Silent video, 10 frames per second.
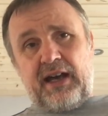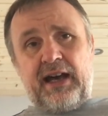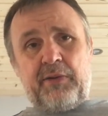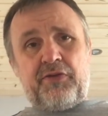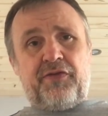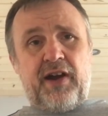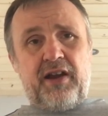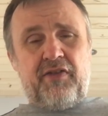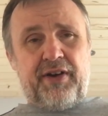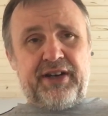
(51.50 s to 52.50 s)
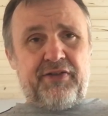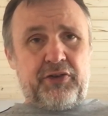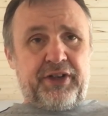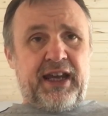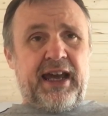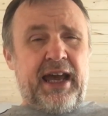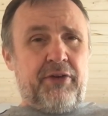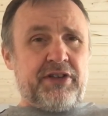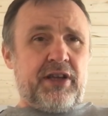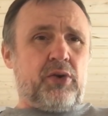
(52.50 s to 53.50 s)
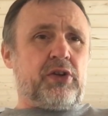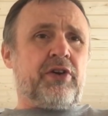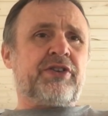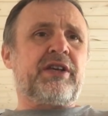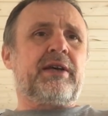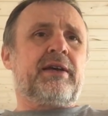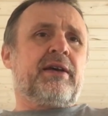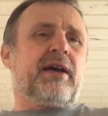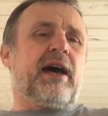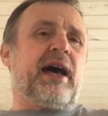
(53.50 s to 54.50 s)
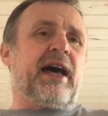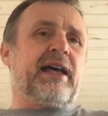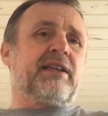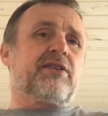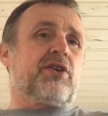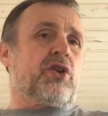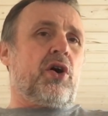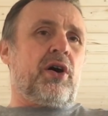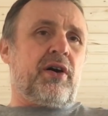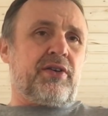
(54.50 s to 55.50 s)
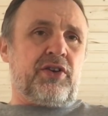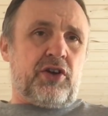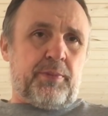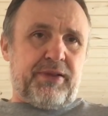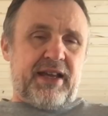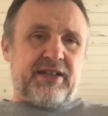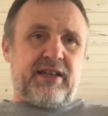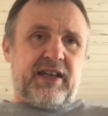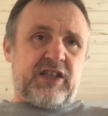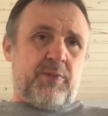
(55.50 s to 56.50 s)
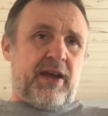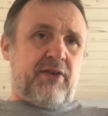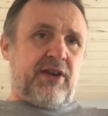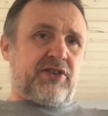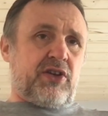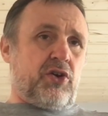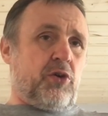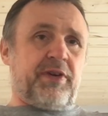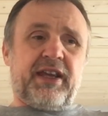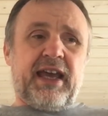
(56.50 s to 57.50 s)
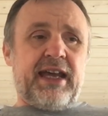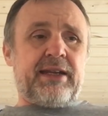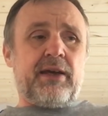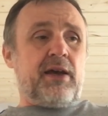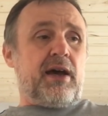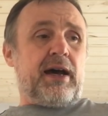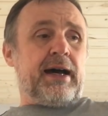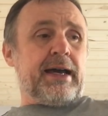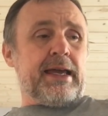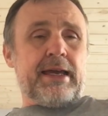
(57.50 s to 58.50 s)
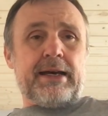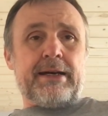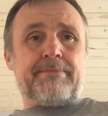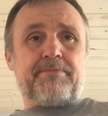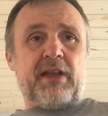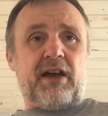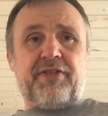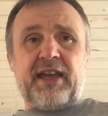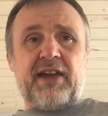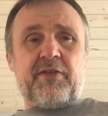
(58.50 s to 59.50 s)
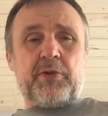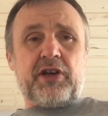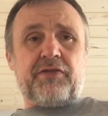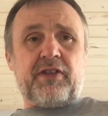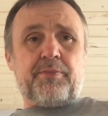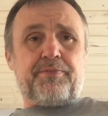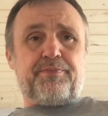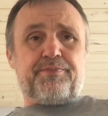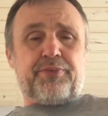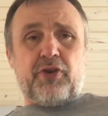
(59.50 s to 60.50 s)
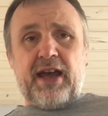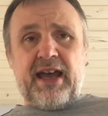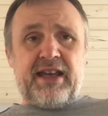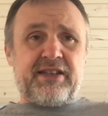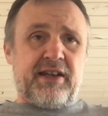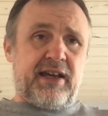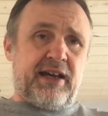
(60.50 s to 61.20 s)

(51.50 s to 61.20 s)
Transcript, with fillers: Uh, it was very, very difficult to get air into the old lungs and not a, not a pleasant experience at all. But again, I, uh, I thank everybody for the prayers and I,